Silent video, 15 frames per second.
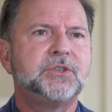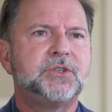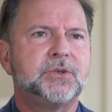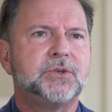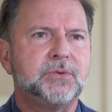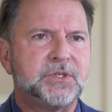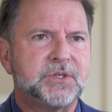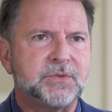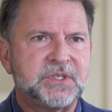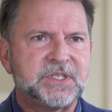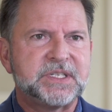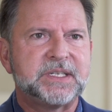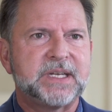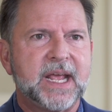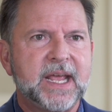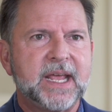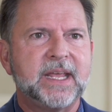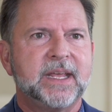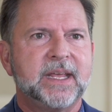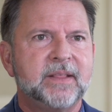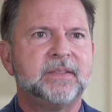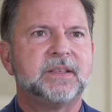you to stay
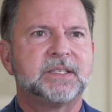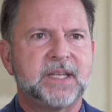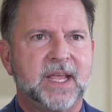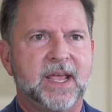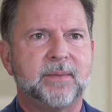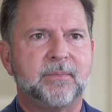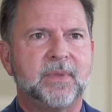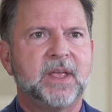in this game